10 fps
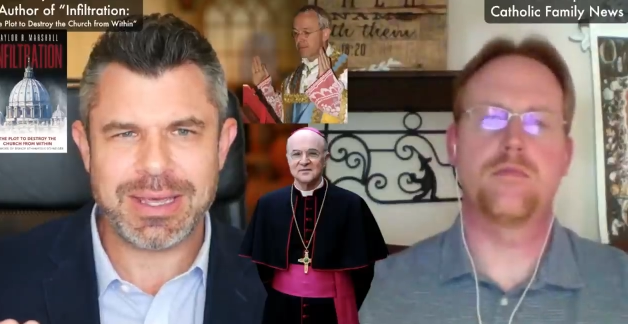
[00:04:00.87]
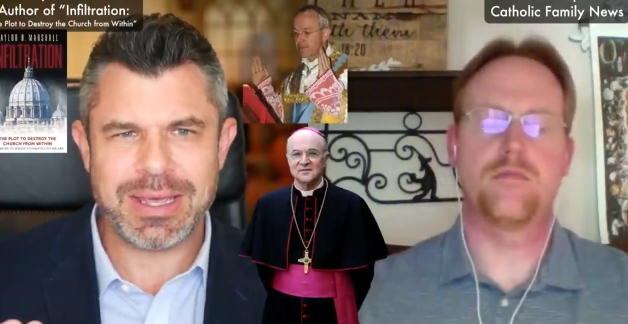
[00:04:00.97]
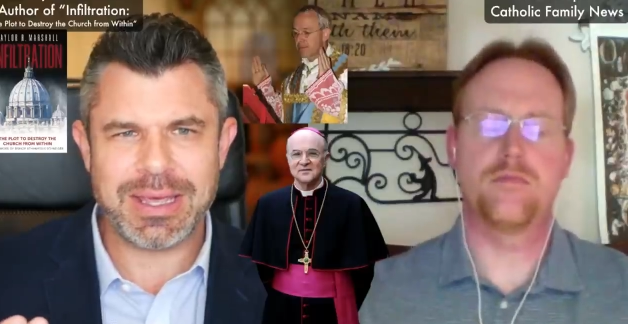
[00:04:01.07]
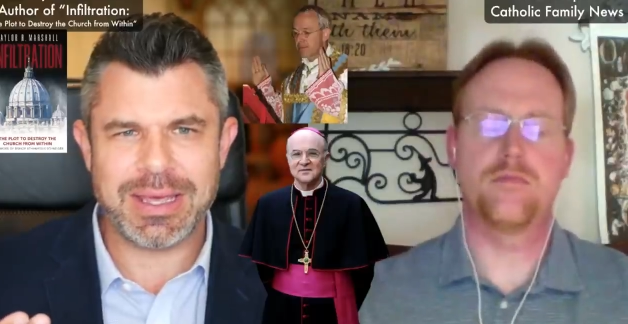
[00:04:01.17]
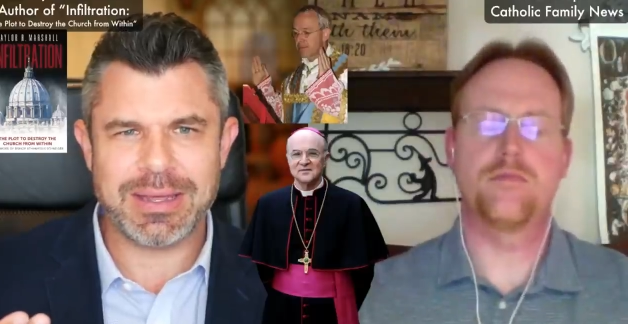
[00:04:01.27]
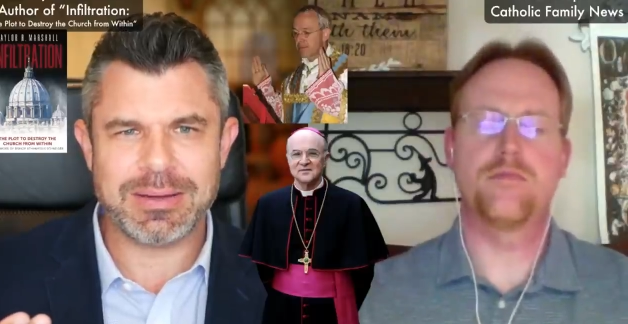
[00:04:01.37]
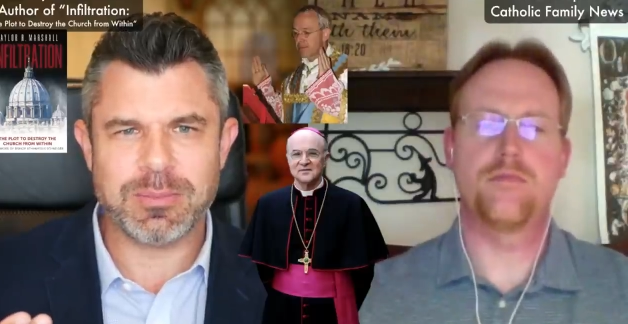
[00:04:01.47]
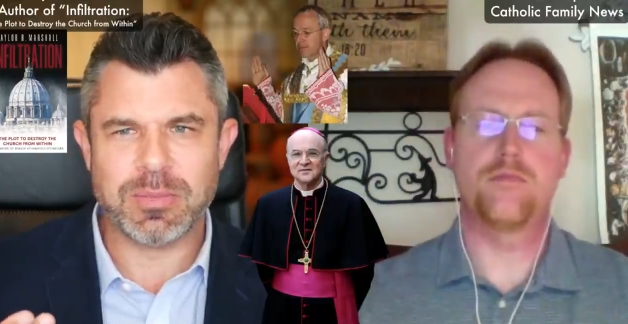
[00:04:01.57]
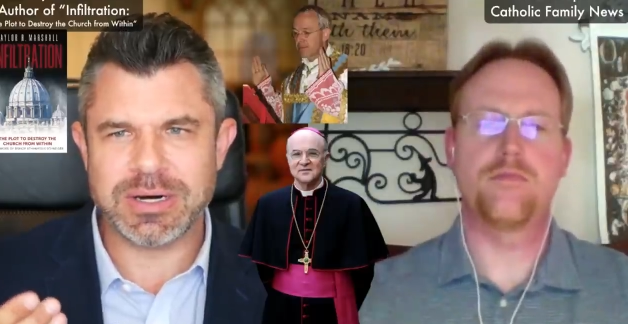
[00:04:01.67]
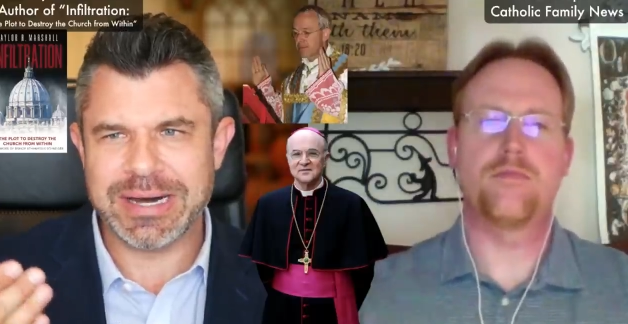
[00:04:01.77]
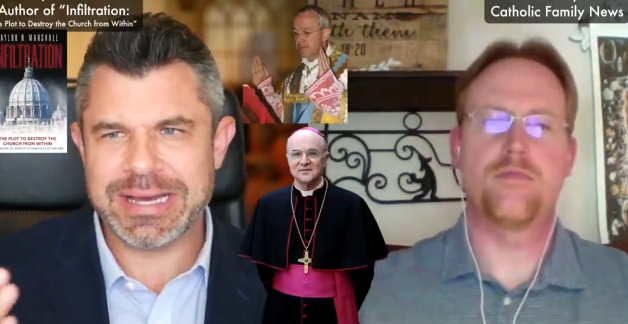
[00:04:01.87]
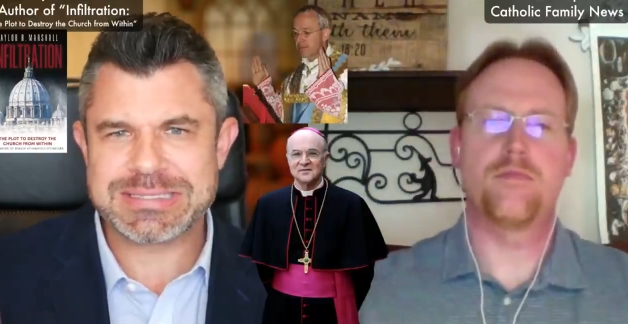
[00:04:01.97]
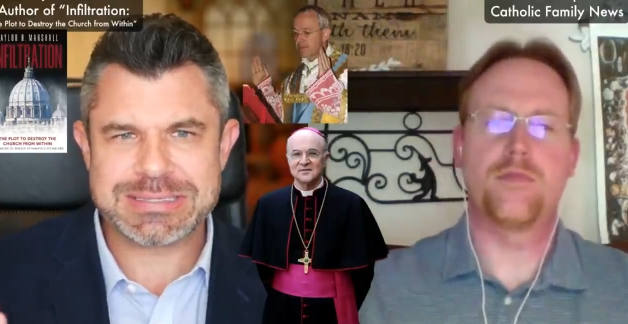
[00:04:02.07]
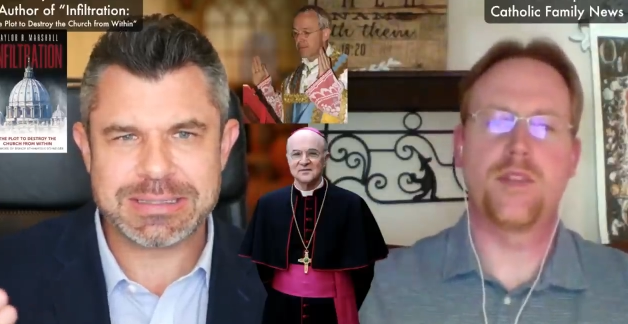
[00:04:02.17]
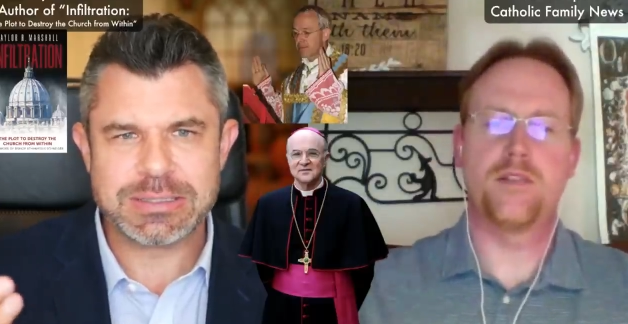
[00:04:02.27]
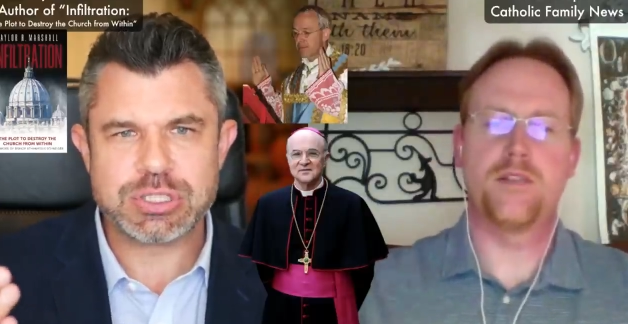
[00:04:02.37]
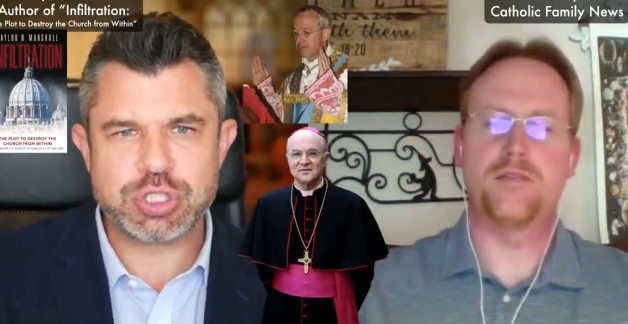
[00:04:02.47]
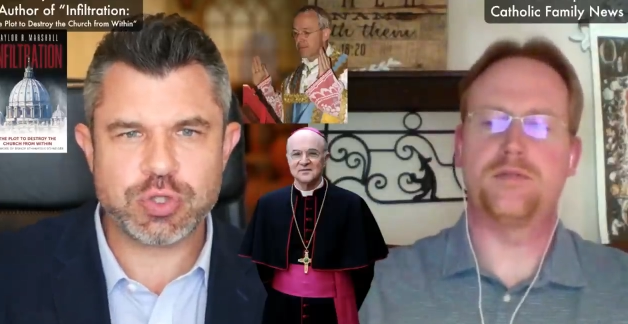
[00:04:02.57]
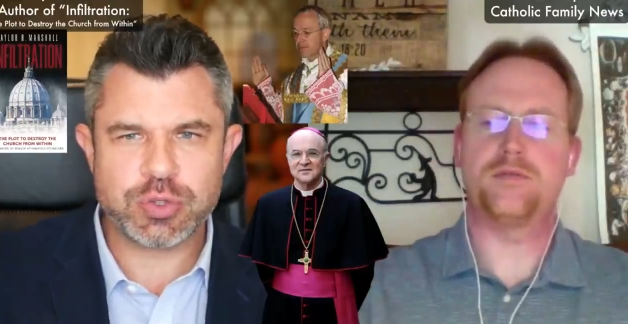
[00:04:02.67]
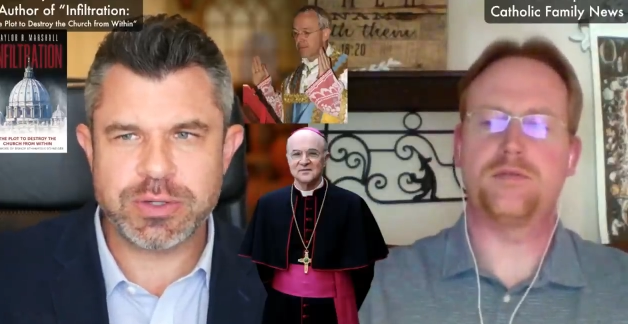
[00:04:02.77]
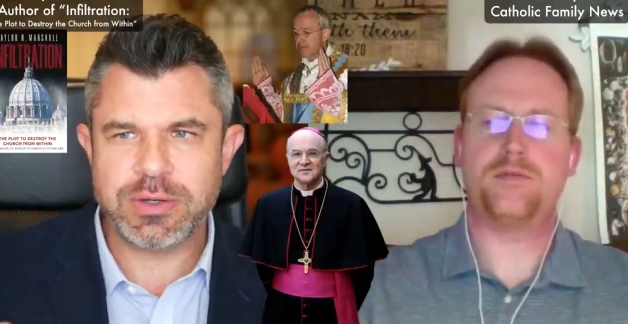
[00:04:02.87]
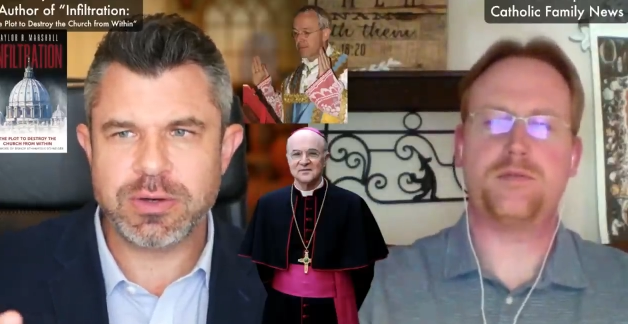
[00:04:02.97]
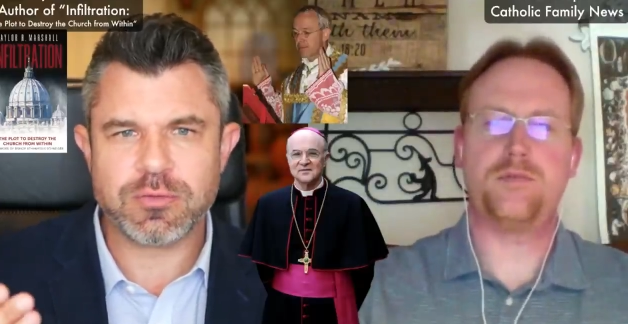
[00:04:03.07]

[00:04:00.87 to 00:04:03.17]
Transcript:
Speaker 1: and molest children,